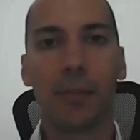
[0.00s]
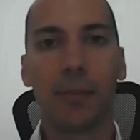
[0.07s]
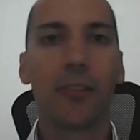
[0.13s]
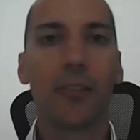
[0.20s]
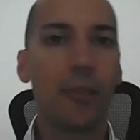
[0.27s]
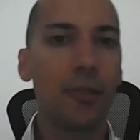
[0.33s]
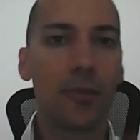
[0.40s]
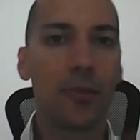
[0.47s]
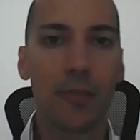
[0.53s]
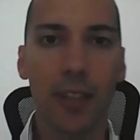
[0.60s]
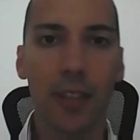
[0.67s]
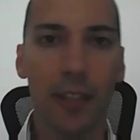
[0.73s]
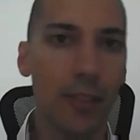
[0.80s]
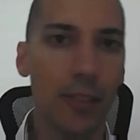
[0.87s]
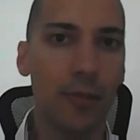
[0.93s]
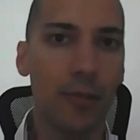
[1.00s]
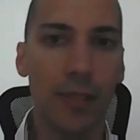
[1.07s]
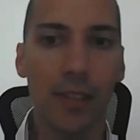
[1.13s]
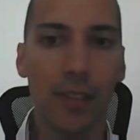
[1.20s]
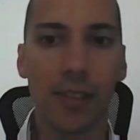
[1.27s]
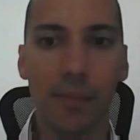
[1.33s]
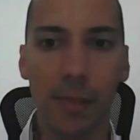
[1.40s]
I'm not going to delve into
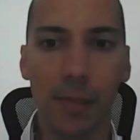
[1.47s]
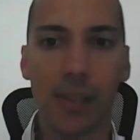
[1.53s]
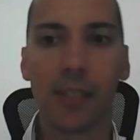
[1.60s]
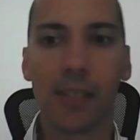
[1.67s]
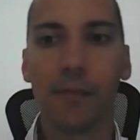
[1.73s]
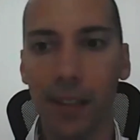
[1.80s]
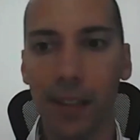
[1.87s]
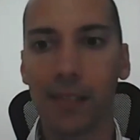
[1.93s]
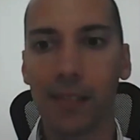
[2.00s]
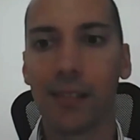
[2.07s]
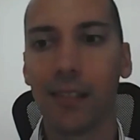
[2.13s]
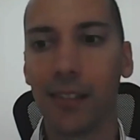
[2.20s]
these specific,